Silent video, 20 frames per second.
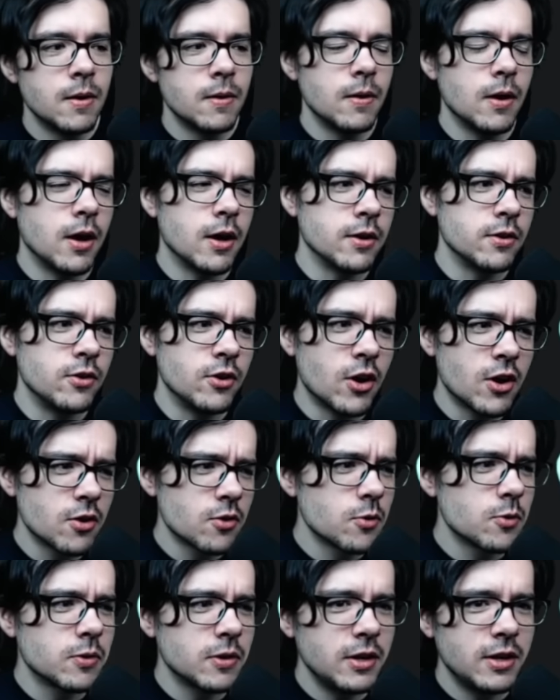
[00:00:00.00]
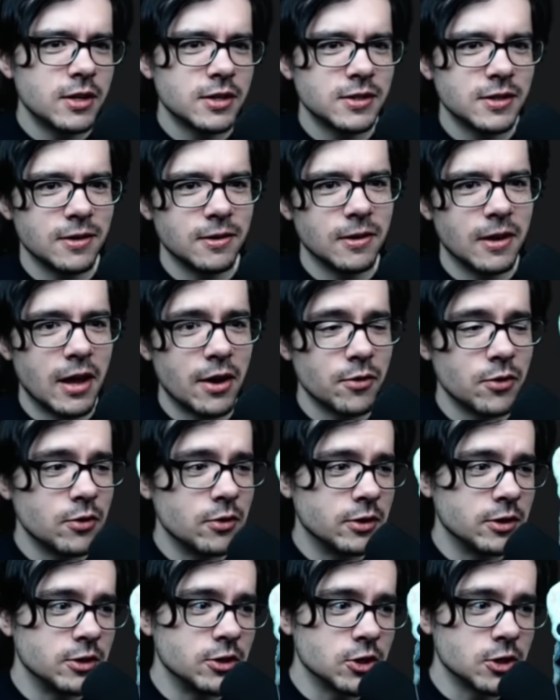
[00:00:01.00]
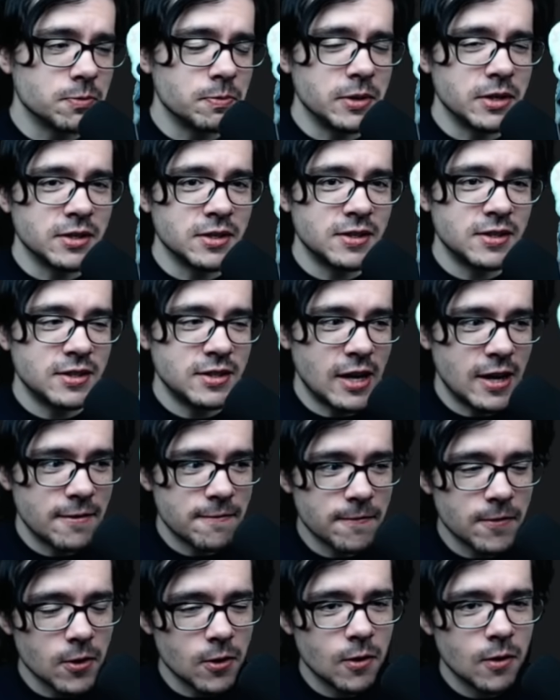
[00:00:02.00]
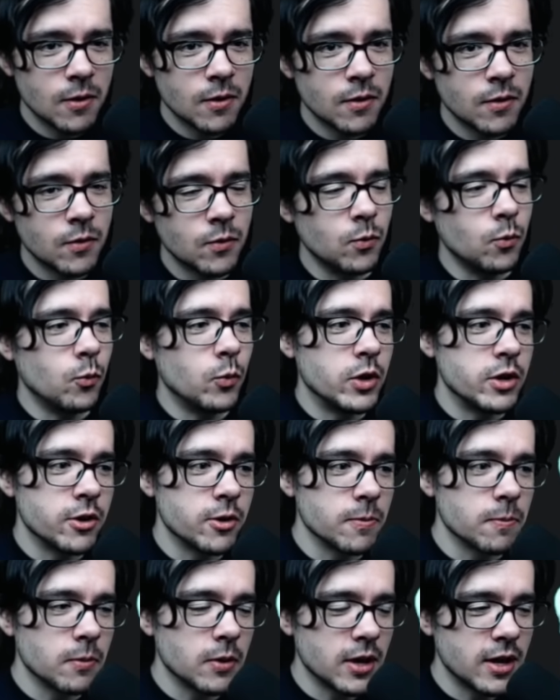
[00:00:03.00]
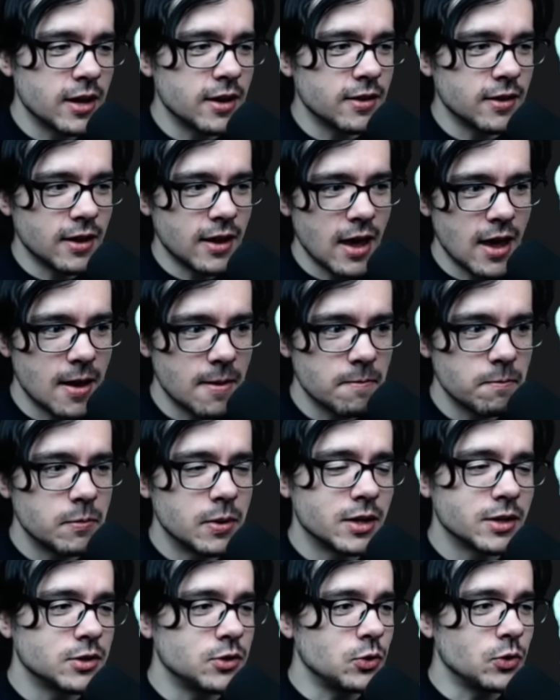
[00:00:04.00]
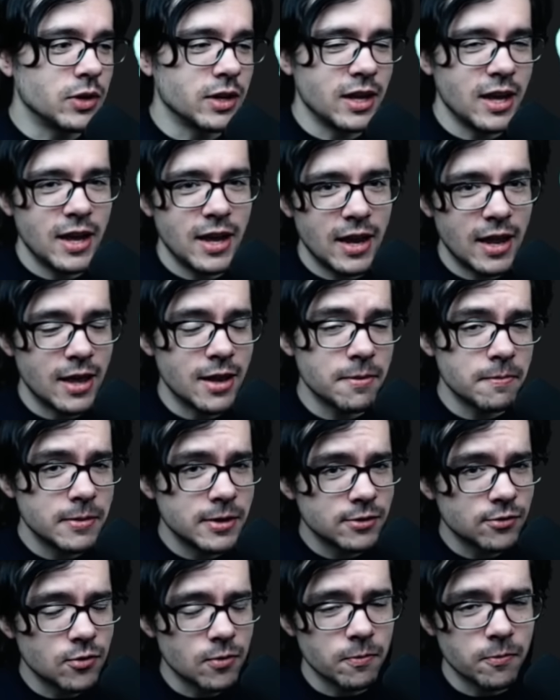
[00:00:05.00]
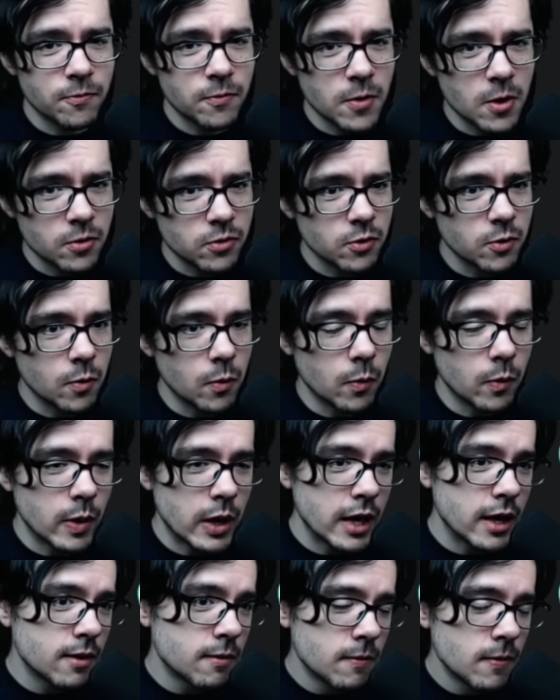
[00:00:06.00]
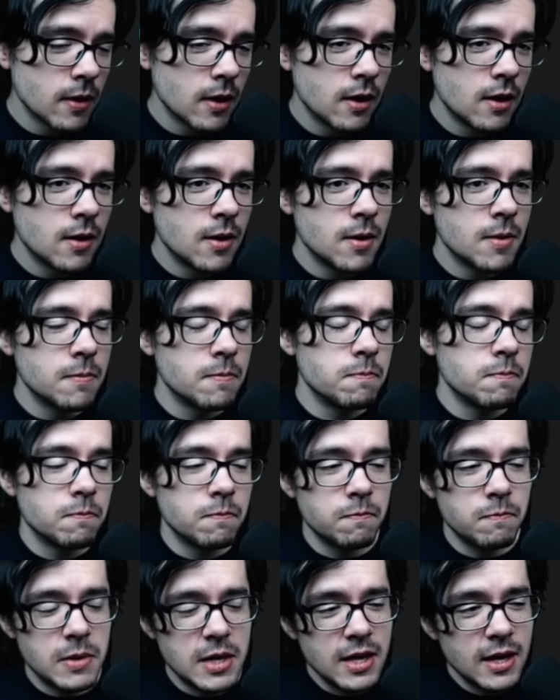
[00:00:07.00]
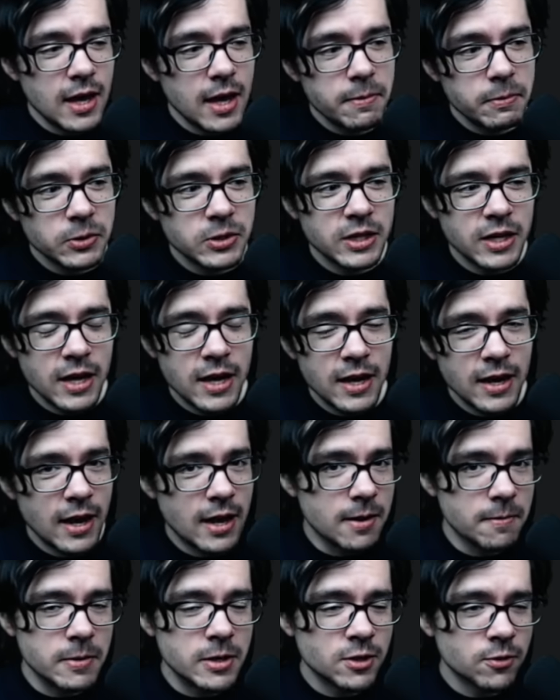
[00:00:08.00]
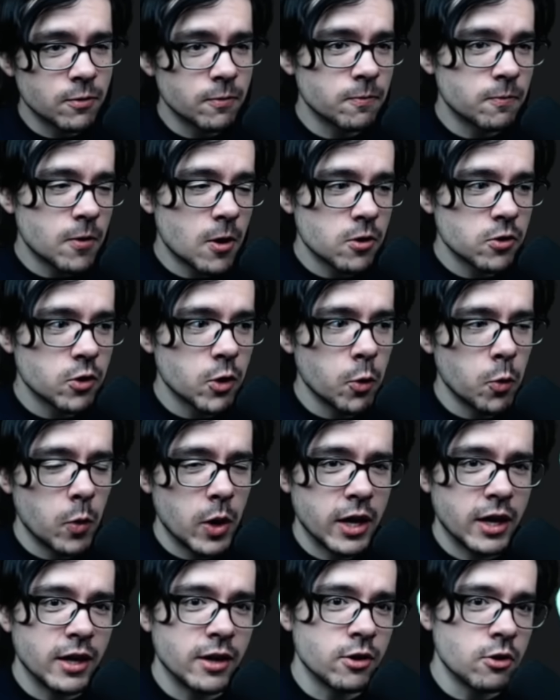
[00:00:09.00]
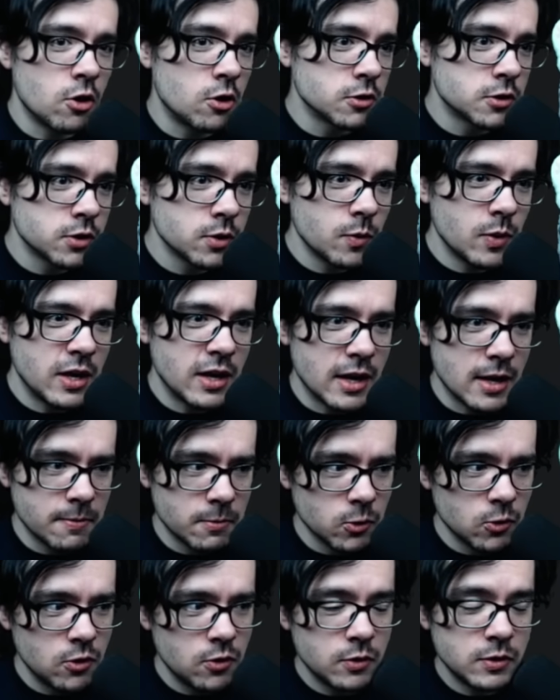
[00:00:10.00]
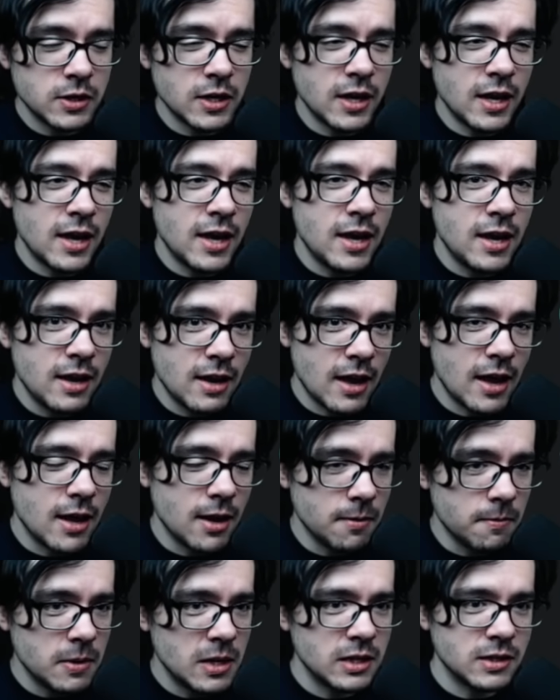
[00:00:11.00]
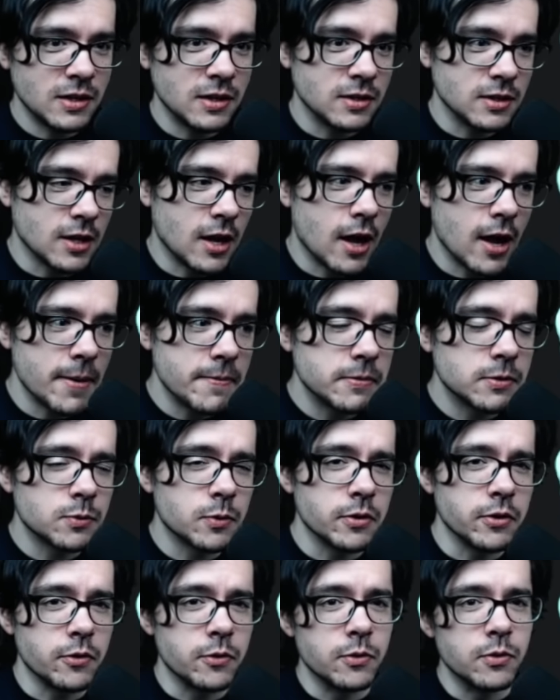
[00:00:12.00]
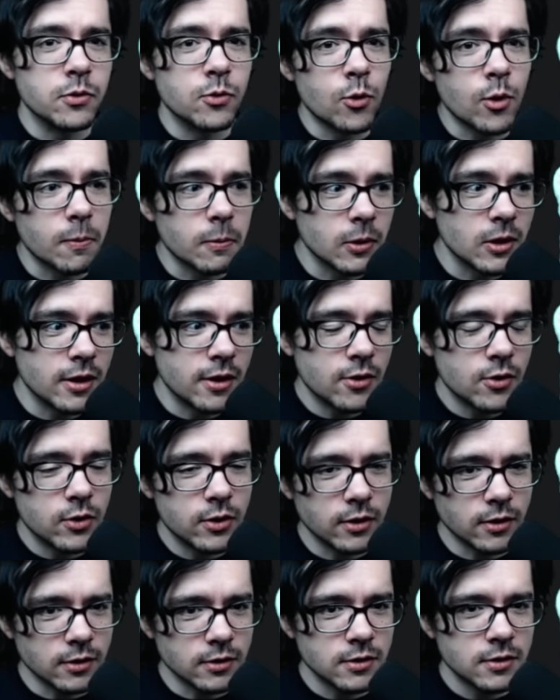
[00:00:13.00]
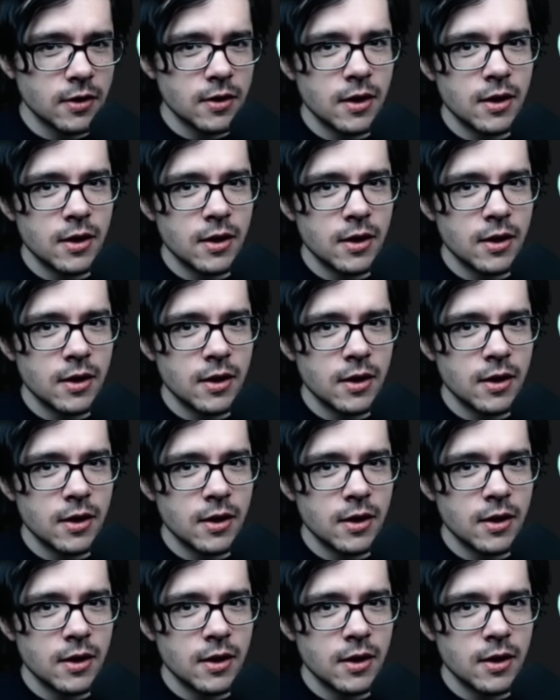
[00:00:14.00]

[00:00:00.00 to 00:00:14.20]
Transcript: Not only does it allow you to just be safer when you're playing the game because you can hit enemies from farther away. Being able to hit enemies from farther away can also enable you to hit enemies at times where you normally couldn't.